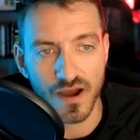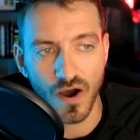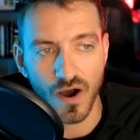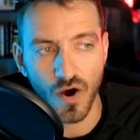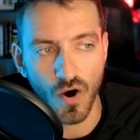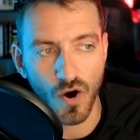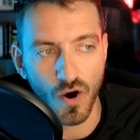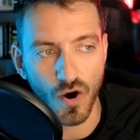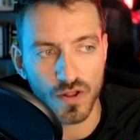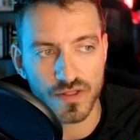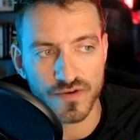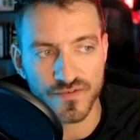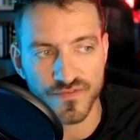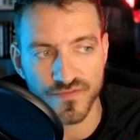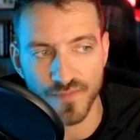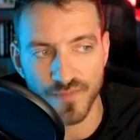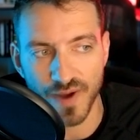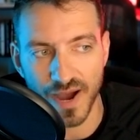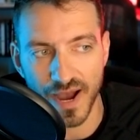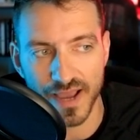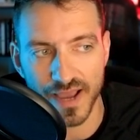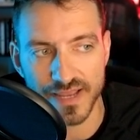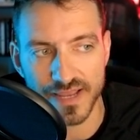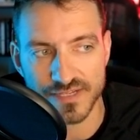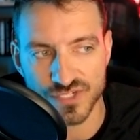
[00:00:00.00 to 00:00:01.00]
All of
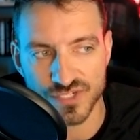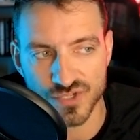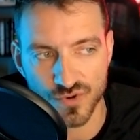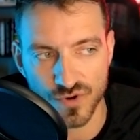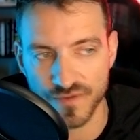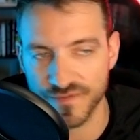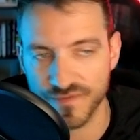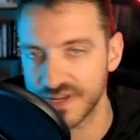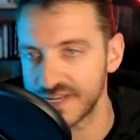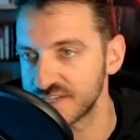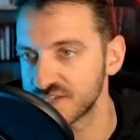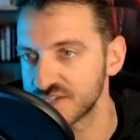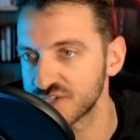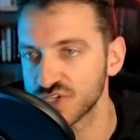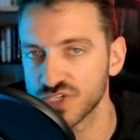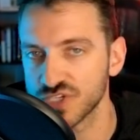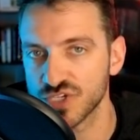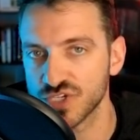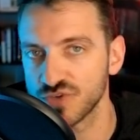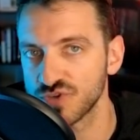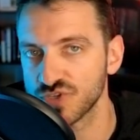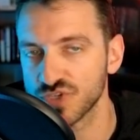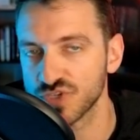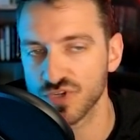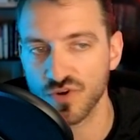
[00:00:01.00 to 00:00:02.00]
my sort of
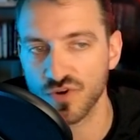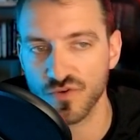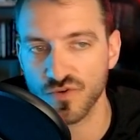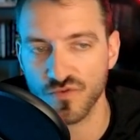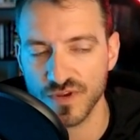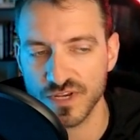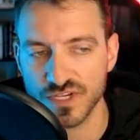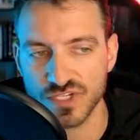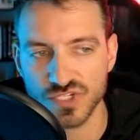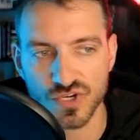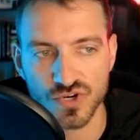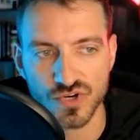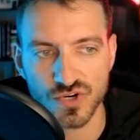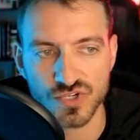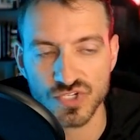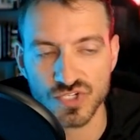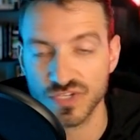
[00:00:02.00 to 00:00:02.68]
institutional research,